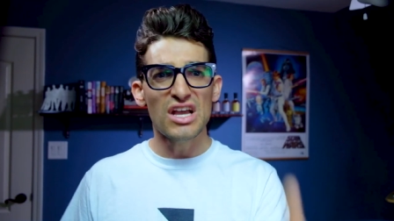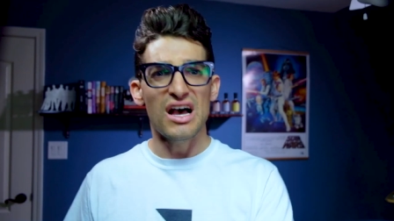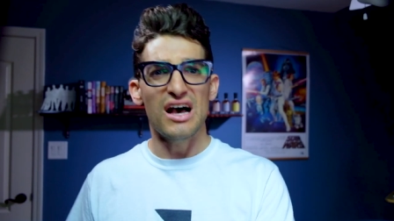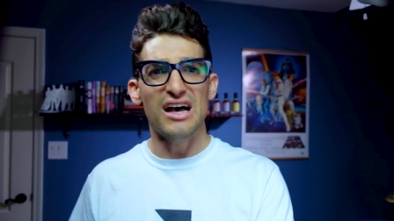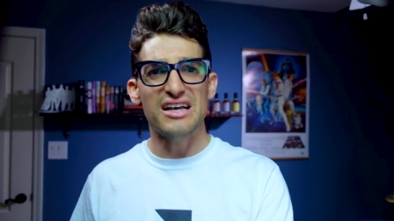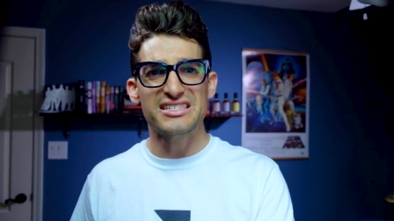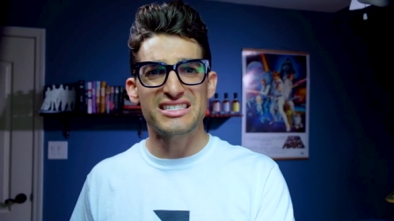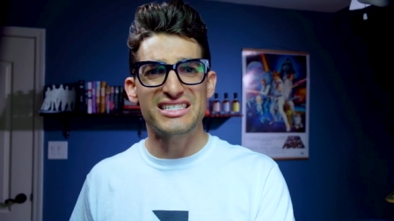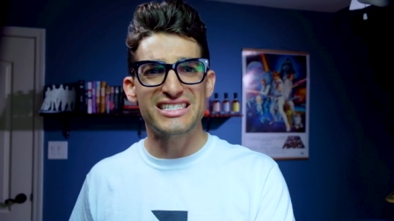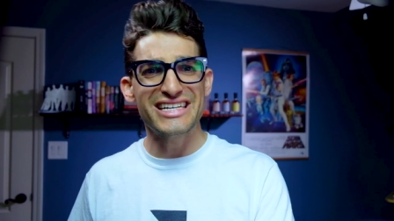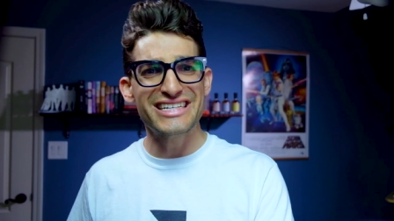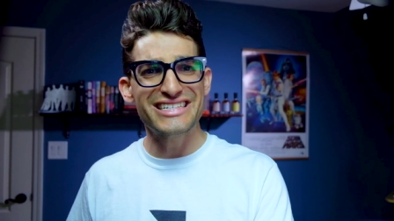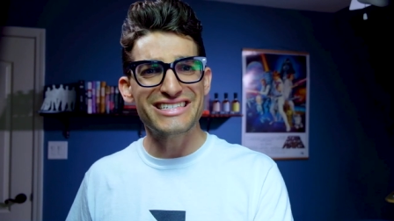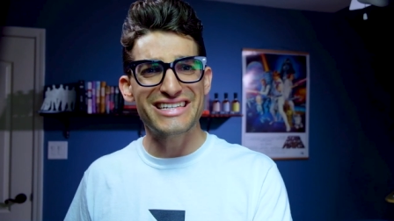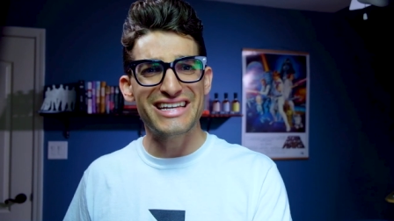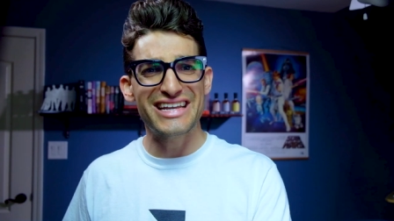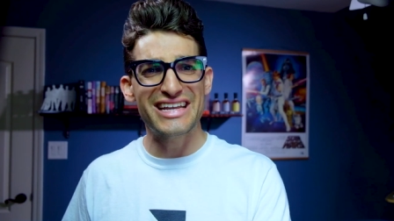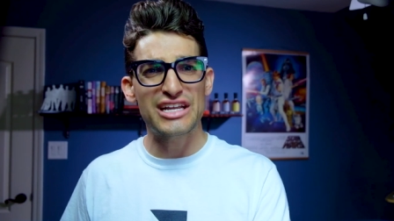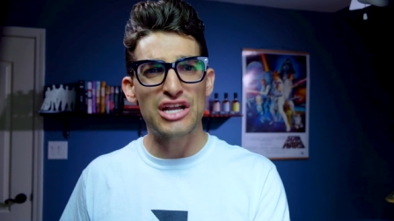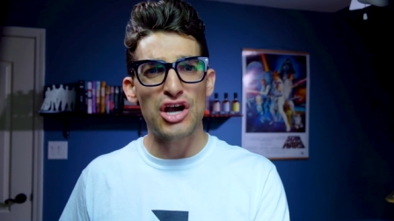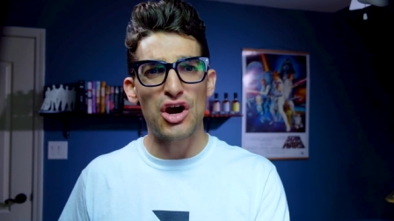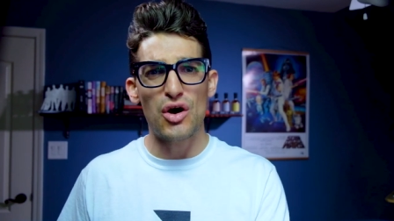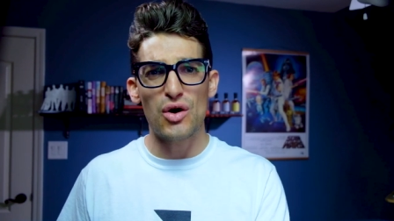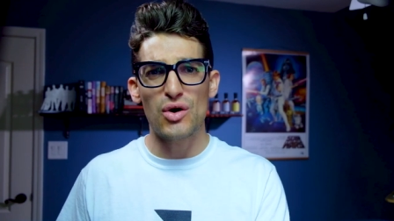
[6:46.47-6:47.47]
a 6
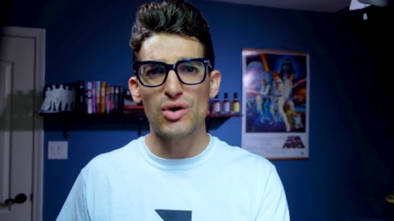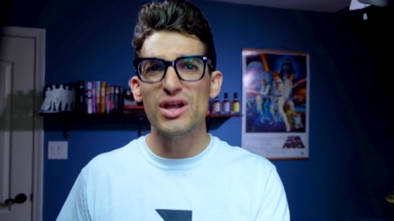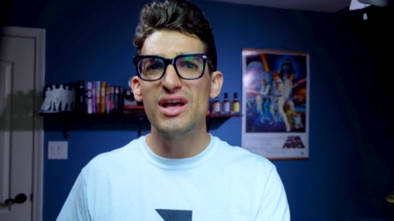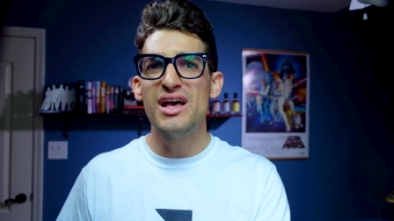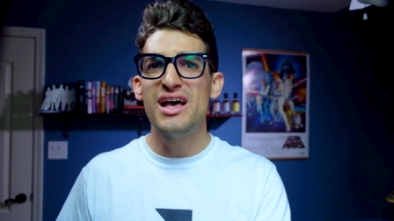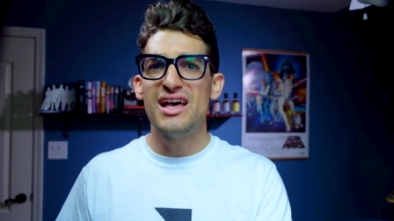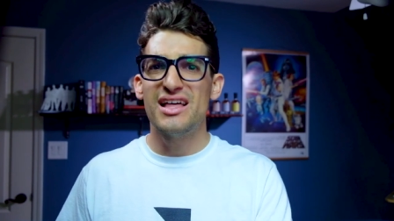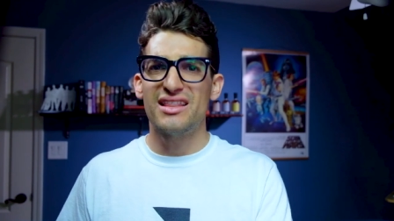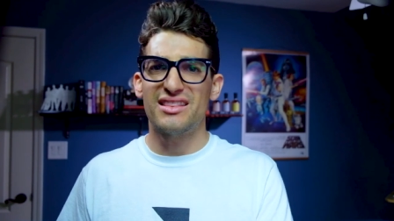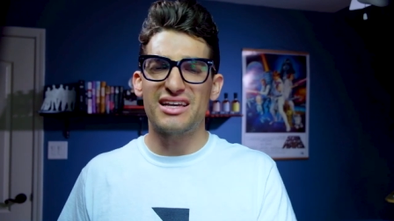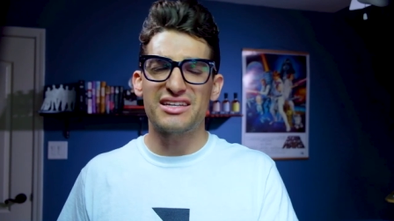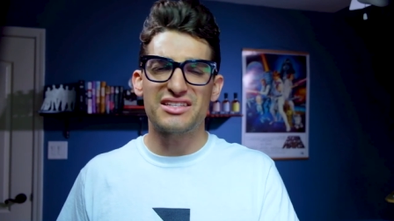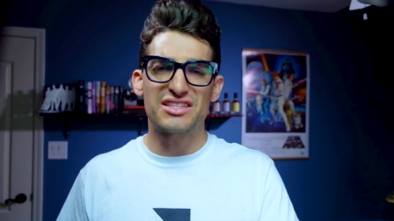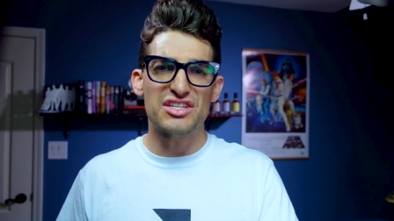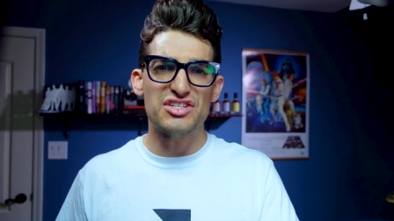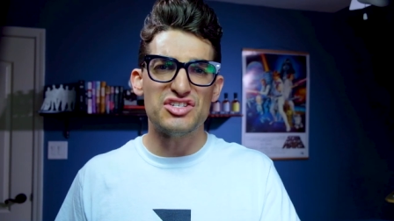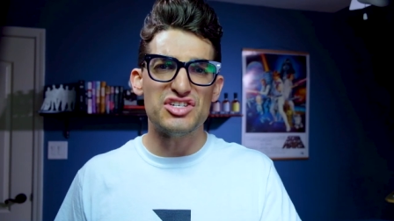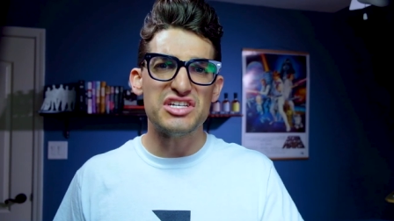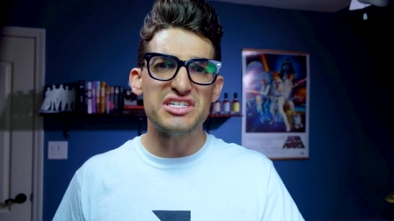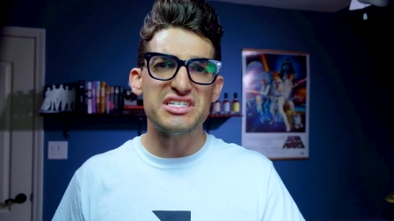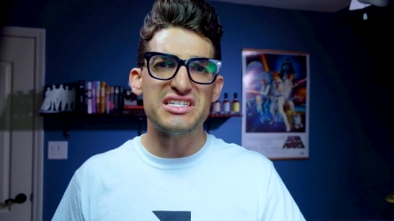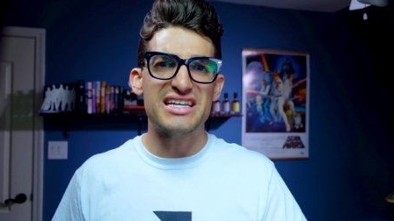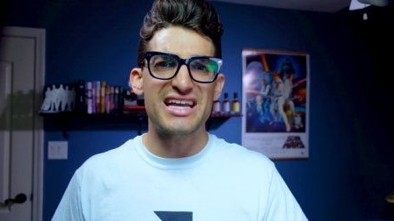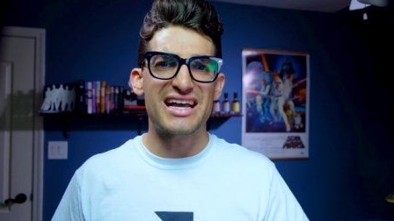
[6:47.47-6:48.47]
gig card like the
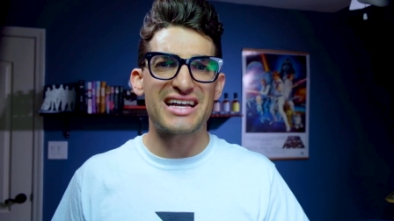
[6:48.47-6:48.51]
GTX